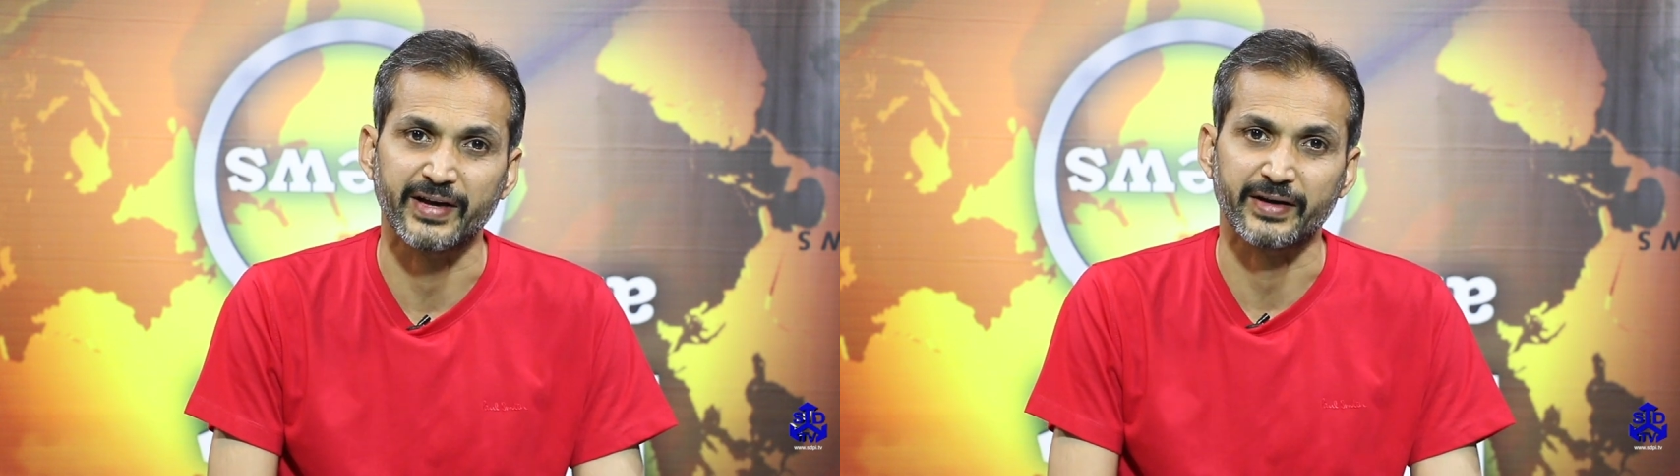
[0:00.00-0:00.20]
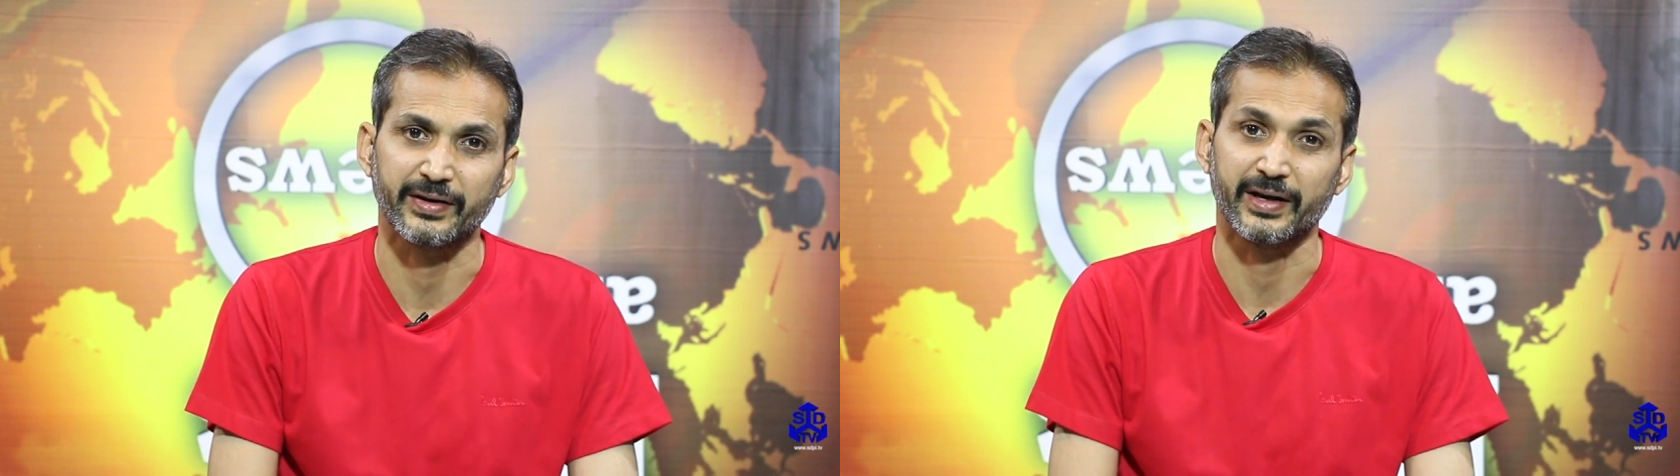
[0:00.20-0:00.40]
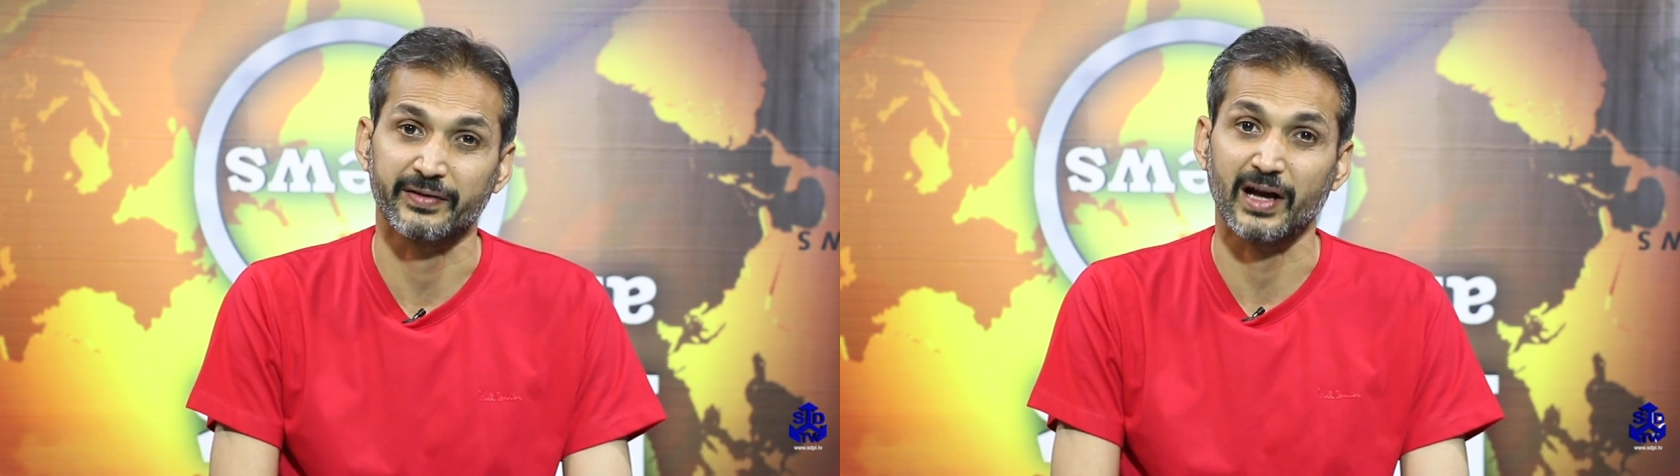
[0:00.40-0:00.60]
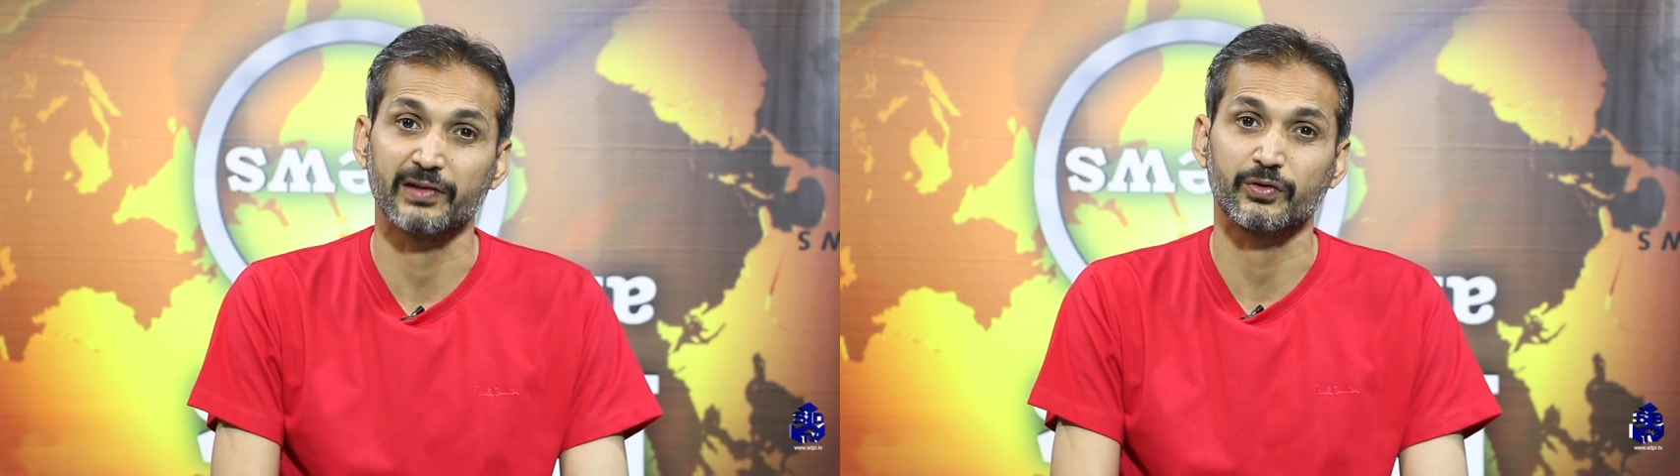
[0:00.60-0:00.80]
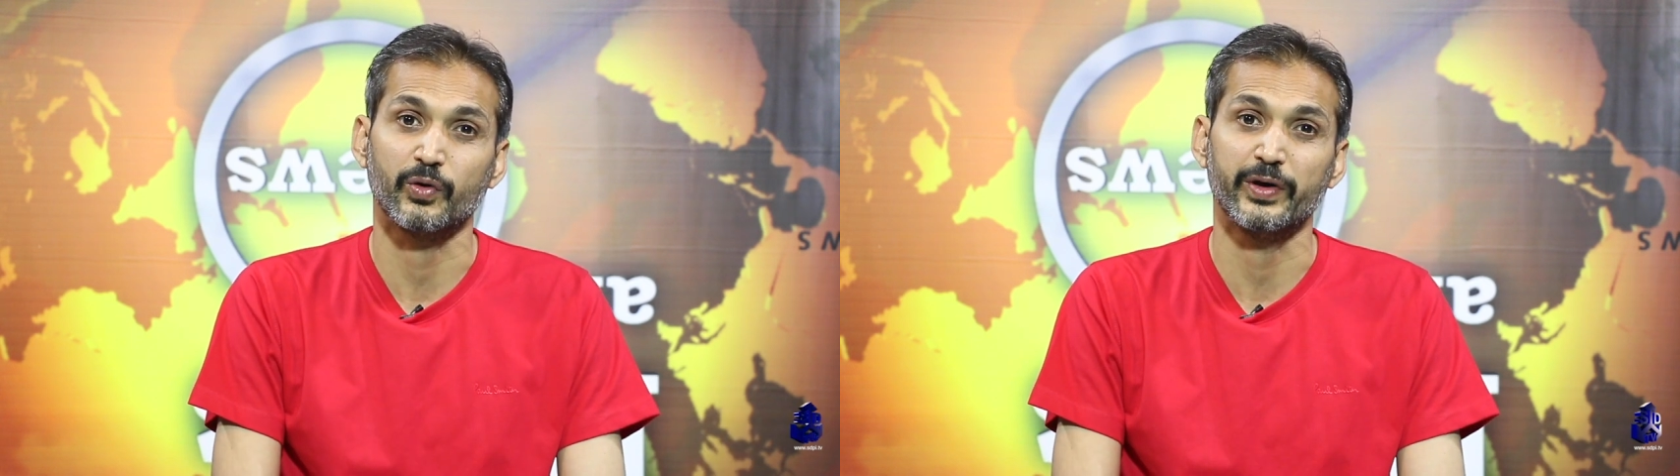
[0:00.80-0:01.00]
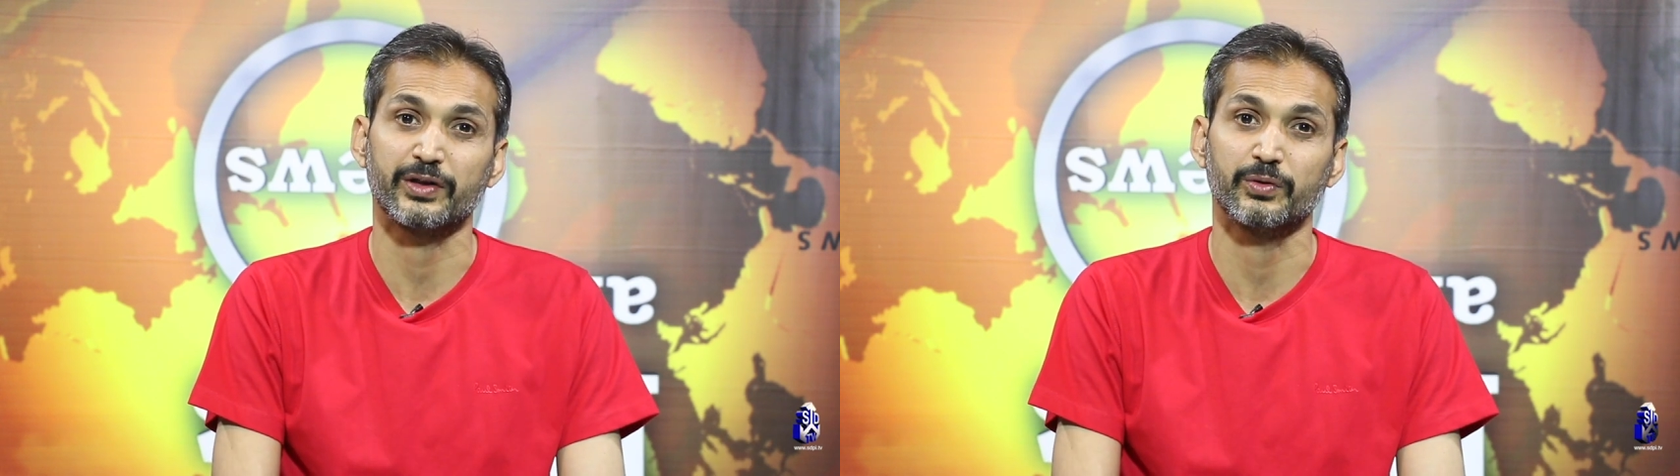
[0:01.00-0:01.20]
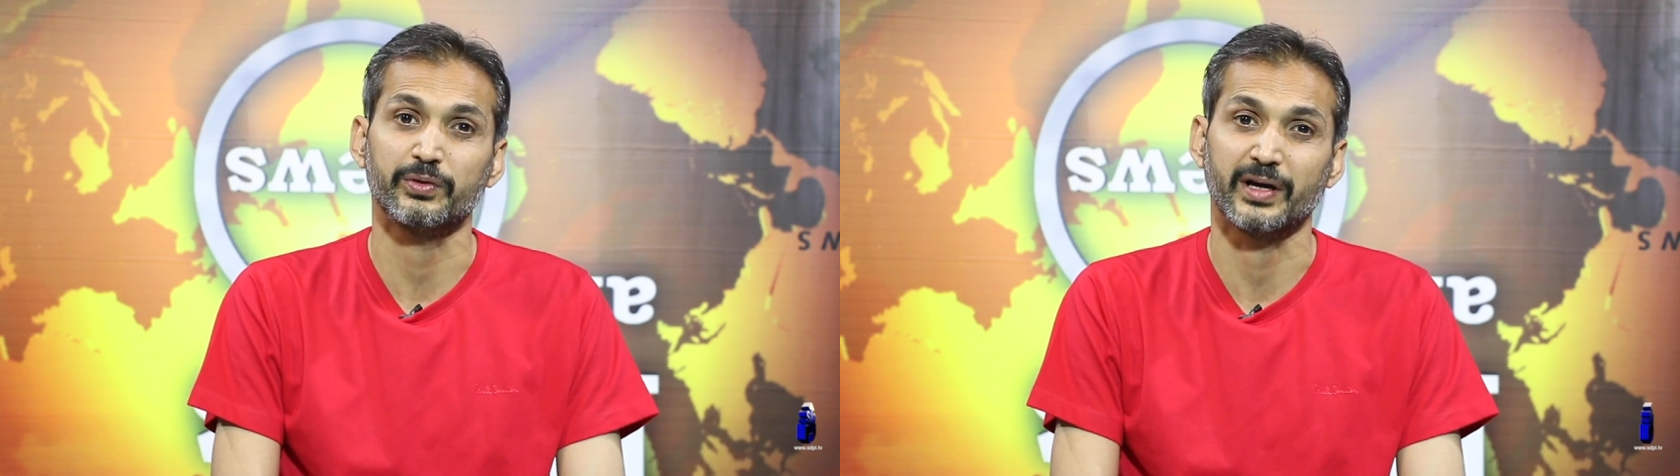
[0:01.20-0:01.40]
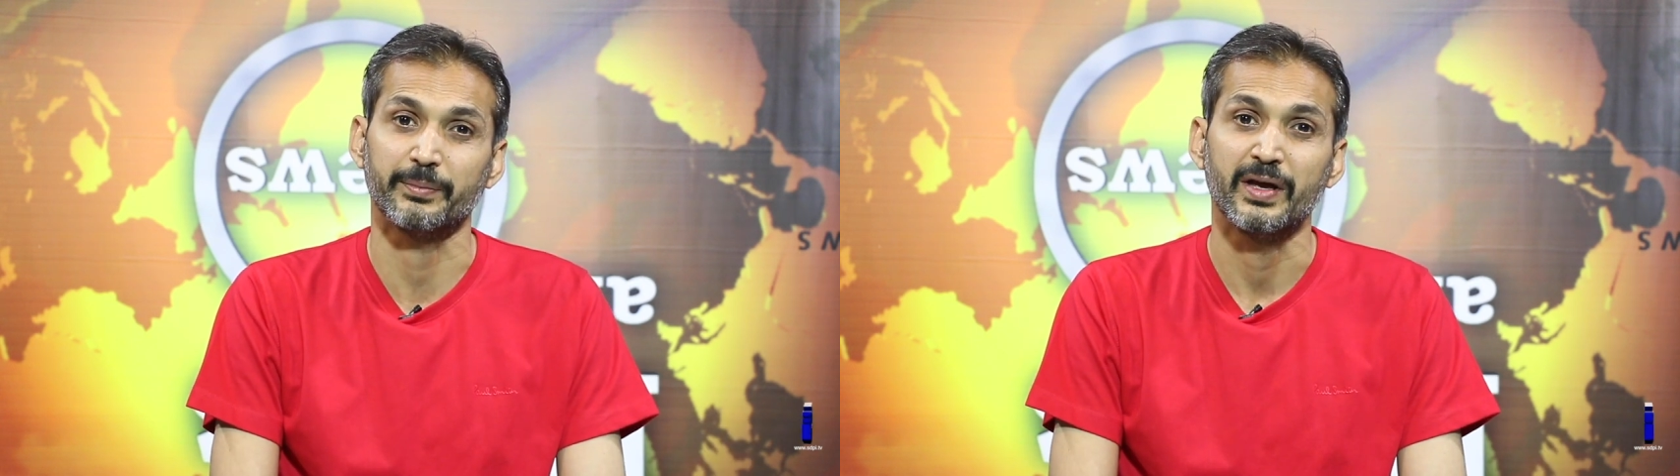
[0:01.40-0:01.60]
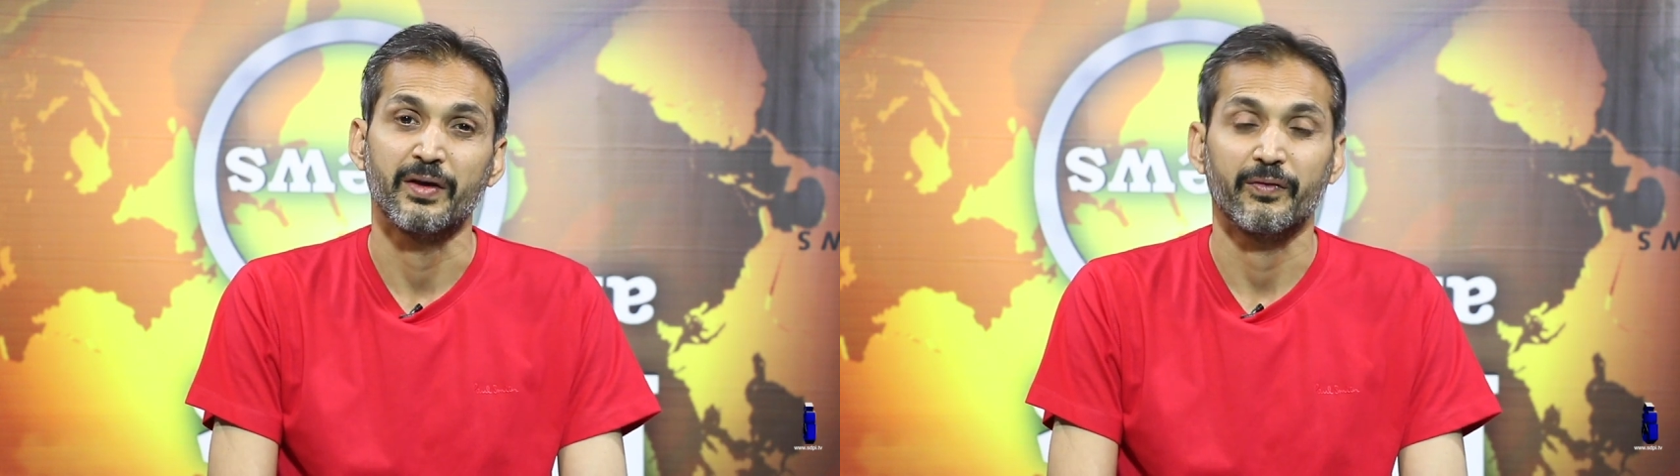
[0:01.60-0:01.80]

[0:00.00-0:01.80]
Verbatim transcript: sector is also going through some